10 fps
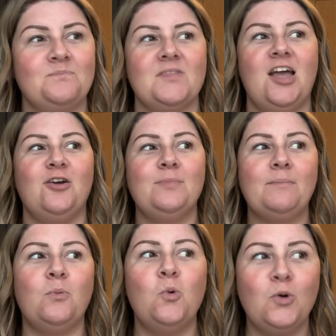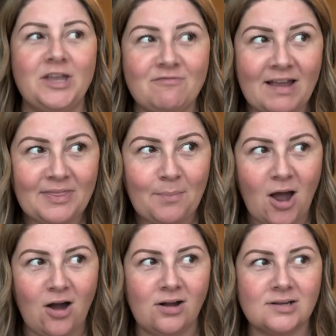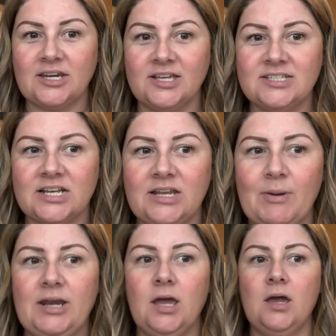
I remember walking around the park and I suddenly went,